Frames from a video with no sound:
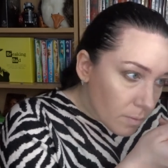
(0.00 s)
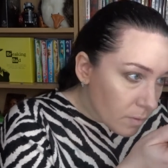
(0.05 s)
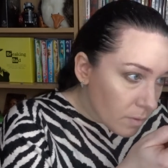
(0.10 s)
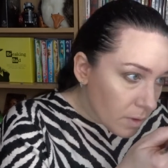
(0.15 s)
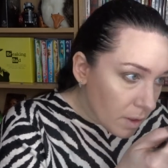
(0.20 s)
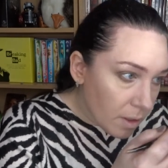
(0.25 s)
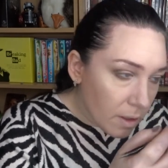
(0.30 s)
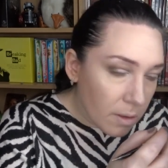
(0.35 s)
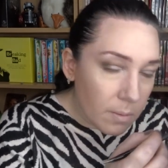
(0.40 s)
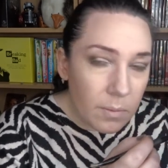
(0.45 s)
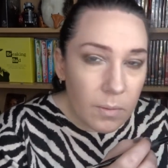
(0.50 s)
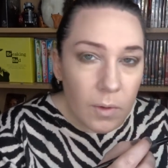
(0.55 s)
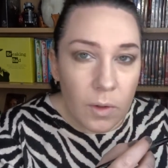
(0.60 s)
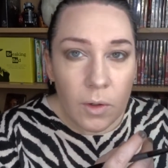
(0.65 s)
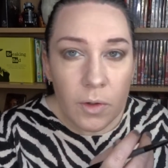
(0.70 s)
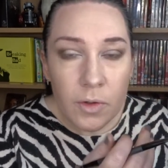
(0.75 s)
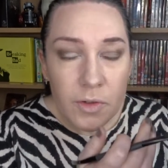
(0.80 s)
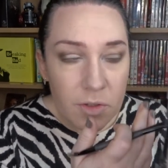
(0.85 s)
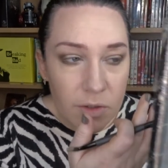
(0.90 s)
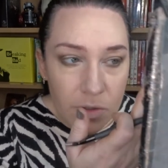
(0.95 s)

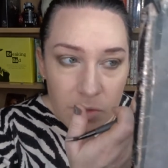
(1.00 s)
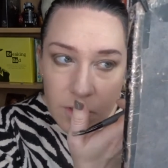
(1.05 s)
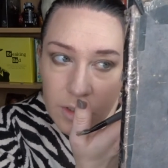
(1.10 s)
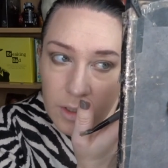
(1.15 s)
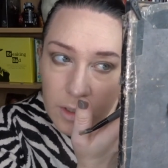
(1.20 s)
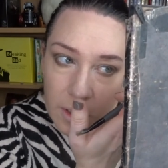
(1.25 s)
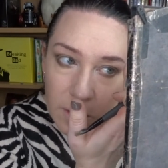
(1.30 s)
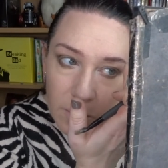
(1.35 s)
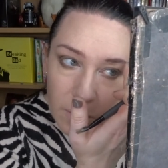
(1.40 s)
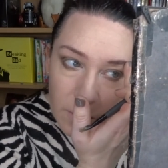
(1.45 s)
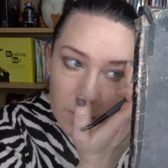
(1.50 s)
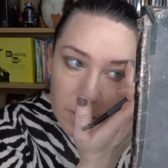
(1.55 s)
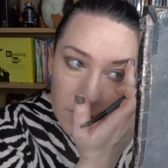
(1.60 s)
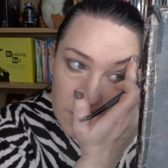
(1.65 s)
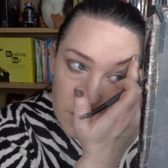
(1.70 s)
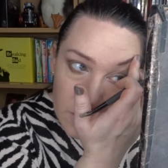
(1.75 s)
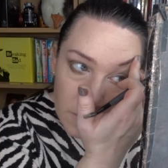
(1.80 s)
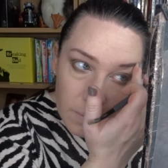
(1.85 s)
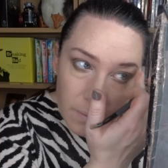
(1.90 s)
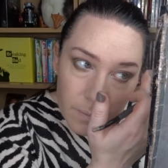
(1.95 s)
All Sue's that I
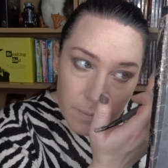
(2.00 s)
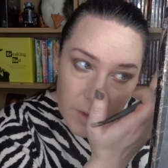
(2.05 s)
watch,